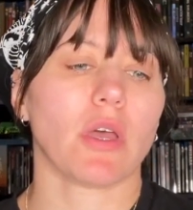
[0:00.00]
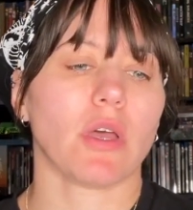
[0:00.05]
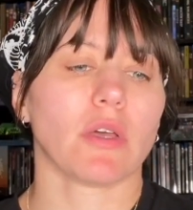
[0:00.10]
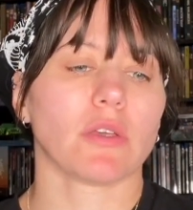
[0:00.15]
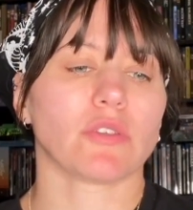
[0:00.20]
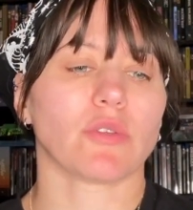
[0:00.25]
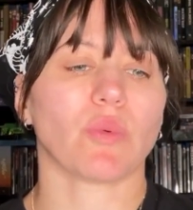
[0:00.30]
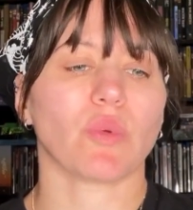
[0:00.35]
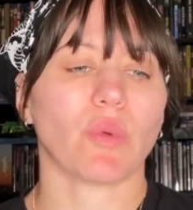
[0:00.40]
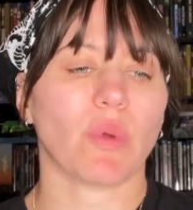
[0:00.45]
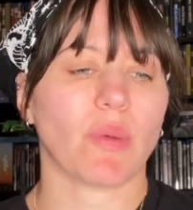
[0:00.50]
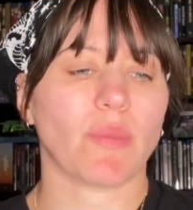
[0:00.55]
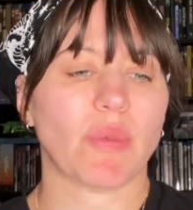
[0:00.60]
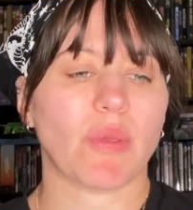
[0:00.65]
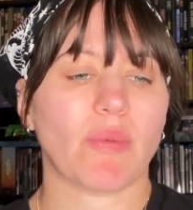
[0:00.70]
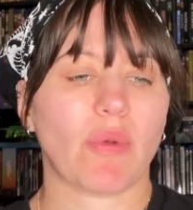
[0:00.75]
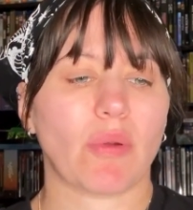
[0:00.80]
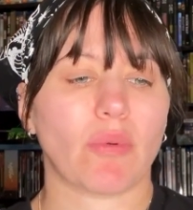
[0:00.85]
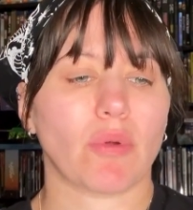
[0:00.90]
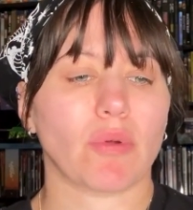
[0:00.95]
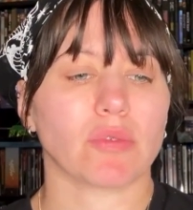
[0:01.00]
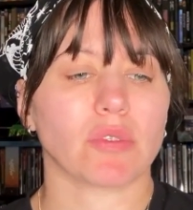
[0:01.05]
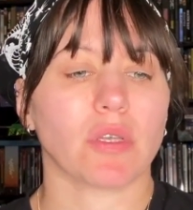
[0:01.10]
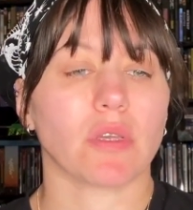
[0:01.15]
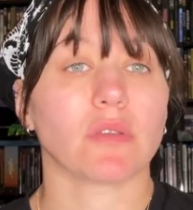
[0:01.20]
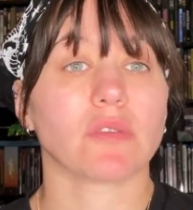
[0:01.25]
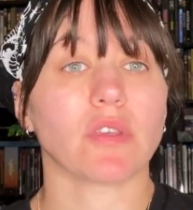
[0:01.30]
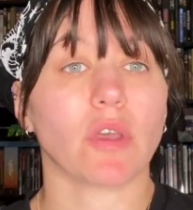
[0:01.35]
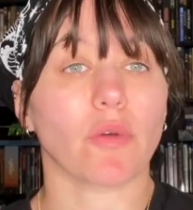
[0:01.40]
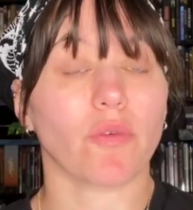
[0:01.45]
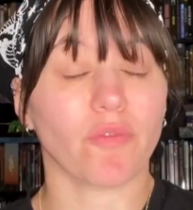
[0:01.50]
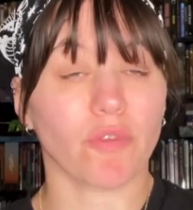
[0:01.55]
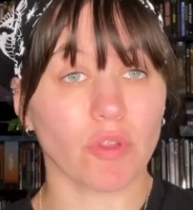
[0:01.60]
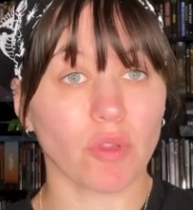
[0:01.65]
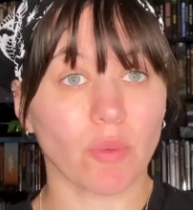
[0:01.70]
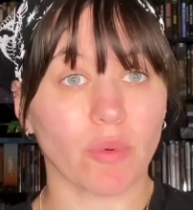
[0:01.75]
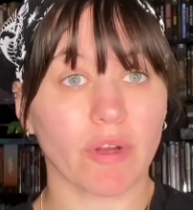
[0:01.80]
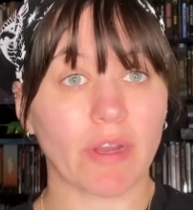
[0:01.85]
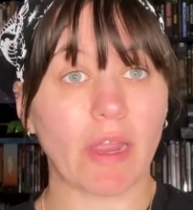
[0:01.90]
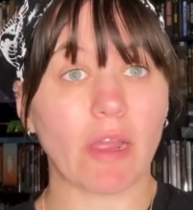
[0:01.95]
So what do I mean by rolls? So for the
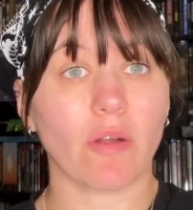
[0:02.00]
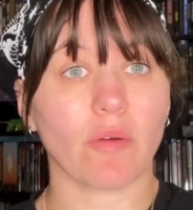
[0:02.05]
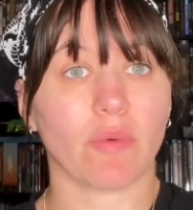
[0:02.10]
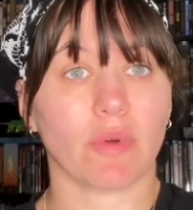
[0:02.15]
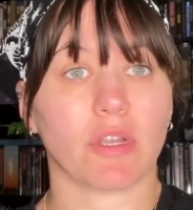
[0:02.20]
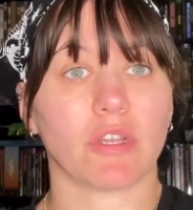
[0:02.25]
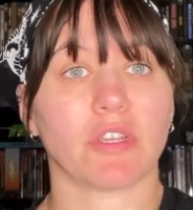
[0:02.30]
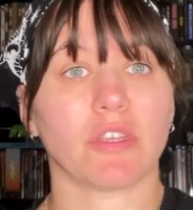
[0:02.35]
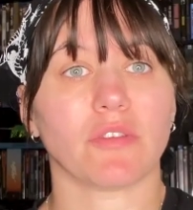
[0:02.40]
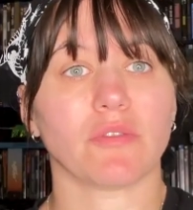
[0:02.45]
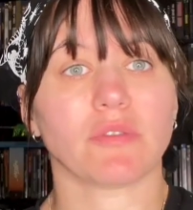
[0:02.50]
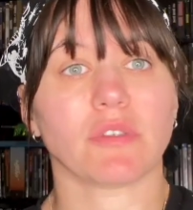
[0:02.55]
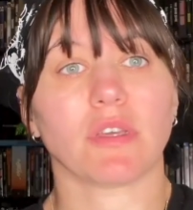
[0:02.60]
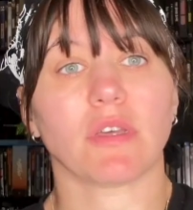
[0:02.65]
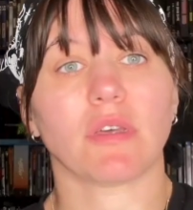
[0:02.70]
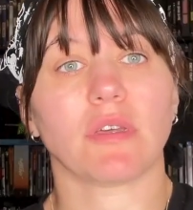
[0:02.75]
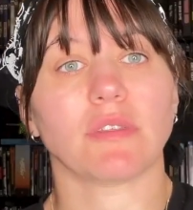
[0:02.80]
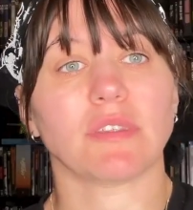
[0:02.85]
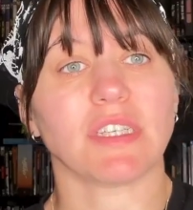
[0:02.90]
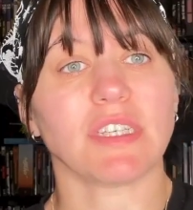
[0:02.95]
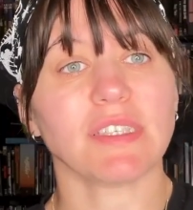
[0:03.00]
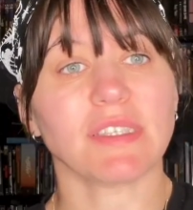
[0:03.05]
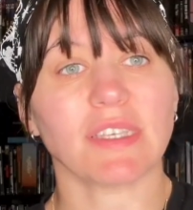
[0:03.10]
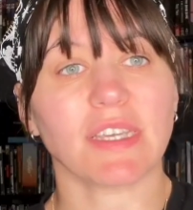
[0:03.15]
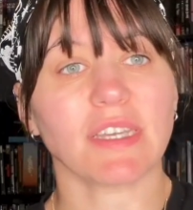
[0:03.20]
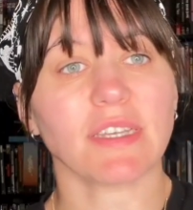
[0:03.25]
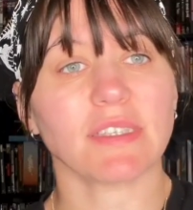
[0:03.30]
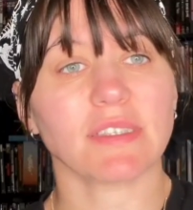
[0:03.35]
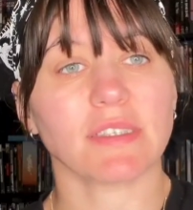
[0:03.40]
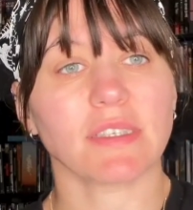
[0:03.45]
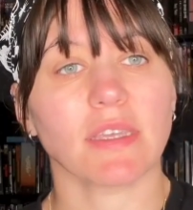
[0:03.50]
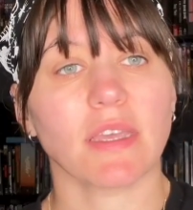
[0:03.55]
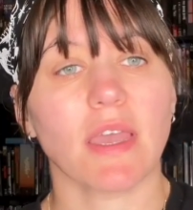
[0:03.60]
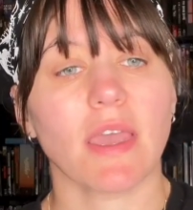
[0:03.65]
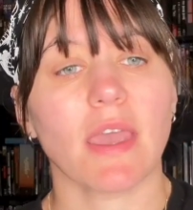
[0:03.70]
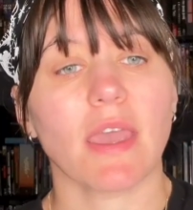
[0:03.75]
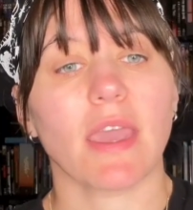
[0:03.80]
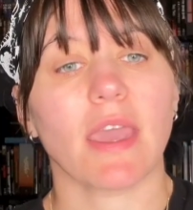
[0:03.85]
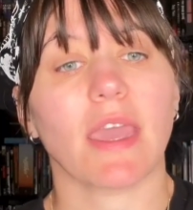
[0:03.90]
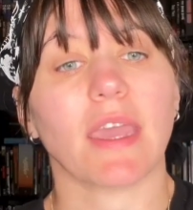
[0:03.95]
workout, we're going to use a D6
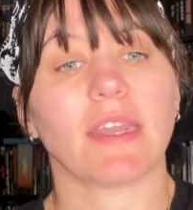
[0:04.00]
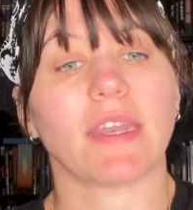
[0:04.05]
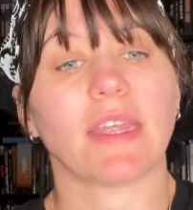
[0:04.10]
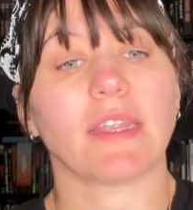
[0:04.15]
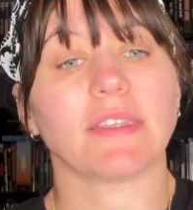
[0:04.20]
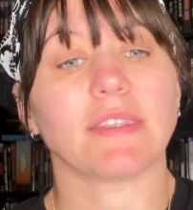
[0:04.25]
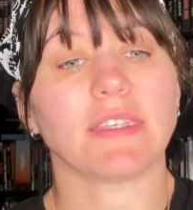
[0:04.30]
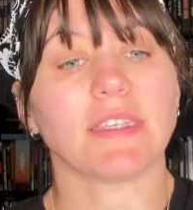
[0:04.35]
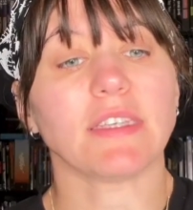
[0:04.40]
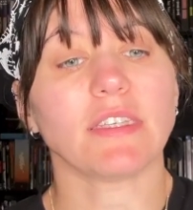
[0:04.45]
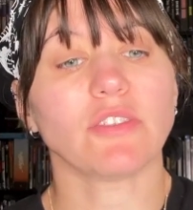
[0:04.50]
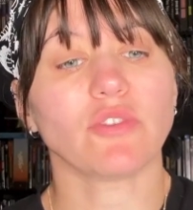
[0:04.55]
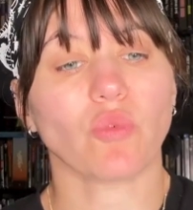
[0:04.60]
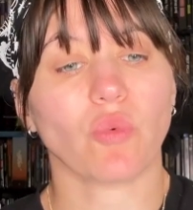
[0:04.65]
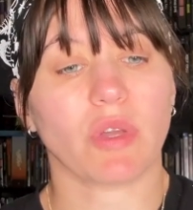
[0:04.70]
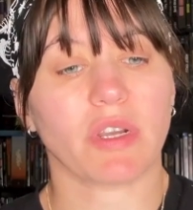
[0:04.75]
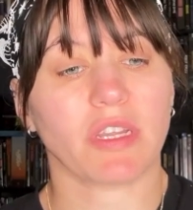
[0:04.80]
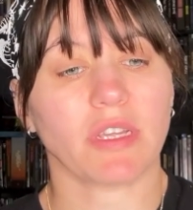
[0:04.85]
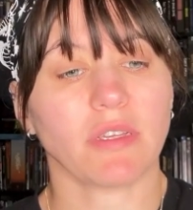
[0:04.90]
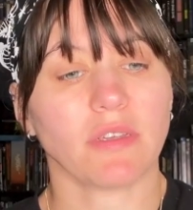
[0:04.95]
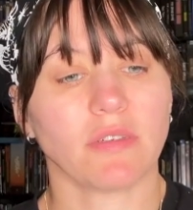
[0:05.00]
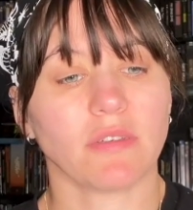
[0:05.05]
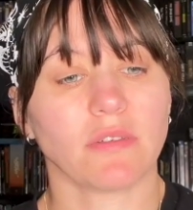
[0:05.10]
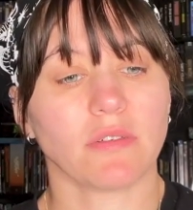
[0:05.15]
and a D20.